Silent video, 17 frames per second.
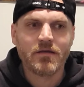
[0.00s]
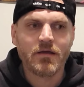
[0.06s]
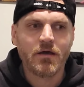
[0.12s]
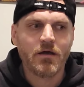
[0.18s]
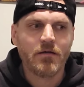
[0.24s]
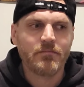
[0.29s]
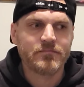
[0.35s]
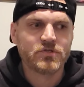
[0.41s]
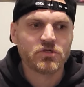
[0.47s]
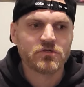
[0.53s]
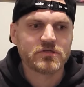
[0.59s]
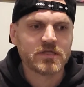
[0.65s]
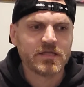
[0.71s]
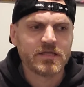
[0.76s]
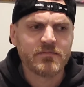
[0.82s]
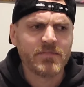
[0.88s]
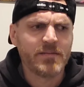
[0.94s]
Um, Joe
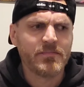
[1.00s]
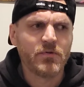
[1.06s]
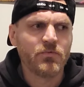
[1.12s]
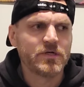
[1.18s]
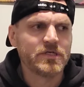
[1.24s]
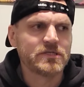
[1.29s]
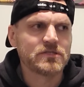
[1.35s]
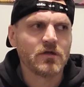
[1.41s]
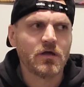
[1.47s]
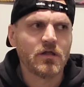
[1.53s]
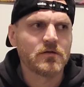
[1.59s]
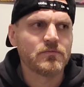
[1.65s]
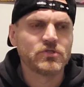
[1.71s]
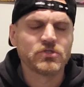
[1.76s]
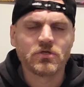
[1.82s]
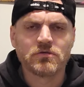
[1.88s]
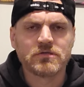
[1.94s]
Solecki might be one inch taller,
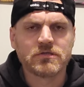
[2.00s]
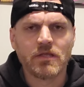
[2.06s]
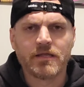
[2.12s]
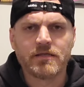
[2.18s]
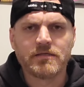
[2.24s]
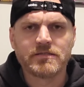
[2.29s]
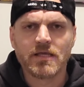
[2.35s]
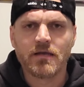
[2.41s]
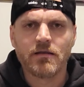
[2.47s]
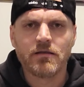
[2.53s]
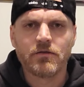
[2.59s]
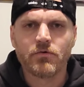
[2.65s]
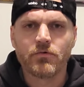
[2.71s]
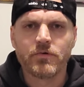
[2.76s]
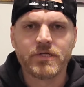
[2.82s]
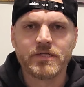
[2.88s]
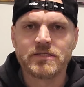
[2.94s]
but Joe Solecki's got a little
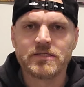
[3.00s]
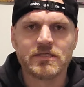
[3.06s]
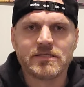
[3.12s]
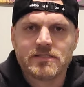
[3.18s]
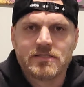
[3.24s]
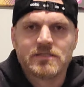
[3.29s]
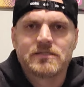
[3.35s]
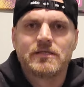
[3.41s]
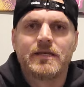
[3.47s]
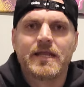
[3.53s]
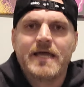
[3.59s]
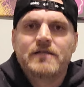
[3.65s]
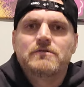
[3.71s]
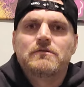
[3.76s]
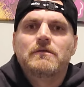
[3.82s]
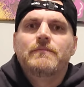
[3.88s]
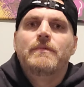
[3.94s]
reach, and he's just an
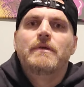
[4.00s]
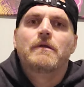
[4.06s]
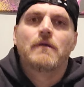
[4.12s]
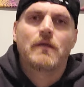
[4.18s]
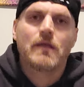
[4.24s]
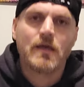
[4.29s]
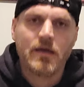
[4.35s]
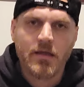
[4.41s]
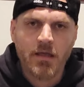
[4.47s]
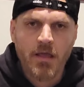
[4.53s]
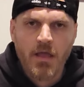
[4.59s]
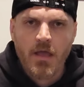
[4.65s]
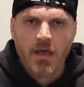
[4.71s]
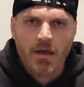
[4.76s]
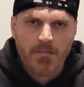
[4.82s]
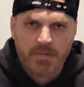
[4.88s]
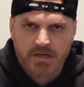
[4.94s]
actually bigger guy.
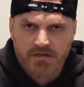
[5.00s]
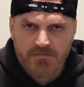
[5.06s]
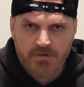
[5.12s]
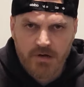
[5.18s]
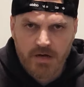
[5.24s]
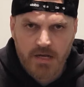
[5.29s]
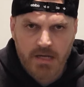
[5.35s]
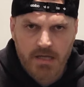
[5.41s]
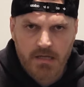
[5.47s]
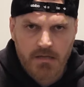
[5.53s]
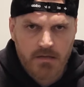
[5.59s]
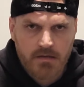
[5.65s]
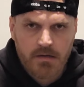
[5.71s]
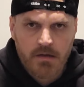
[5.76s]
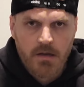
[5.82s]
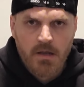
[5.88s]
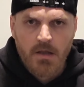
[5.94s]
I mean, if you're hanging in
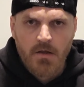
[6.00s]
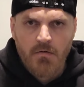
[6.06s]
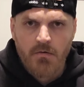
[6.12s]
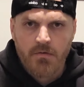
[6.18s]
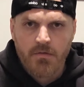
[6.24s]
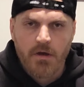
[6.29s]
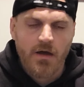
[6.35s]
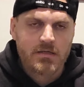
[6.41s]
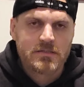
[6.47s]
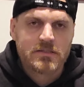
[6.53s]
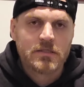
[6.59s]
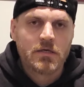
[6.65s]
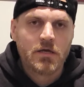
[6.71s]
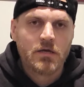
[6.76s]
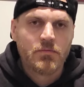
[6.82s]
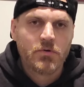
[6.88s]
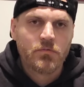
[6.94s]
there with Austin
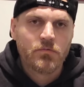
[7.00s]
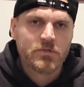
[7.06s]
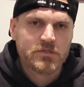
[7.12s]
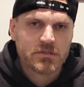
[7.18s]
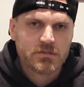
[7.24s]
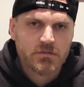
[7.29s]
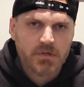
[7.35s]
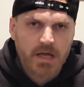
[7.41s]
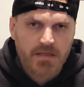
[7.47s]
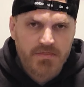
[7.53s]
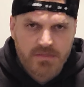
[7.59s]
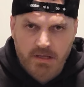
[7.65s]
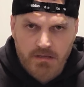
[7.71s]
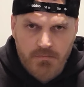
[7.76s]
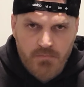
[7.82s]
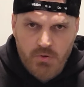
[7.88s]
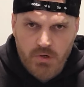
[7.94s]
Hubbard, which I
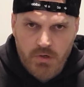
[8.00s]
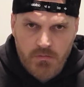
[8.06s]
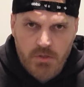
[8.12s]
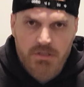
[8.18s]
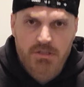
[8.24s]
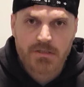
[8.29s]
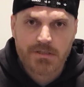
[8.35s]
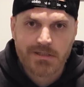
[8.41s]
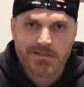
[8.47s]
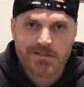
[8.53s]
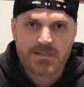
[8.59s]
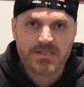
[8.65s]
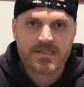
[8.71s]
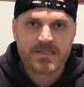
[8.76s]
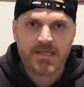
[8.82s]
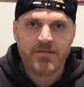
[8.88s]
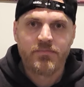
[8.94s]
think pretty much does the
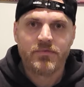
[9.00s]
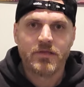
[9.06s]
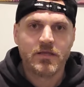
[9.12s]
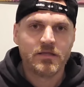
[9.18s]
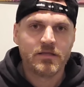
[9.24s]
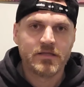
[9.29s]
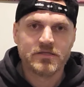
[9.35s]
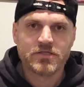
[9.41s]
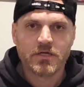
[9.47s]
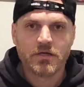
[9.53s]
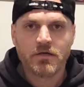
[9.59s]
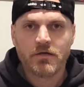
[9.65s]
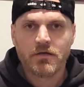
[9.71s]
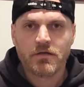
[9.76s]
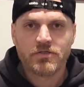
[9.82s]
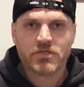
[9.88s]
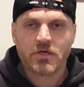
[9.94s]
same thing that
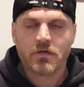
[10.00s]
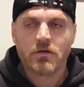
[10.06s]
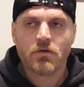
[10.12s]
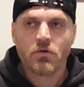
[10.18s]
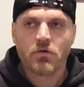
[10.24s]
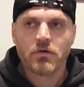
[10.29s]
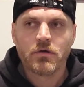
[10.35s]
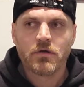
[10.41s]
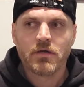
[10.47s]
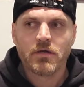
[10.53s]
Jared, Jared Gordon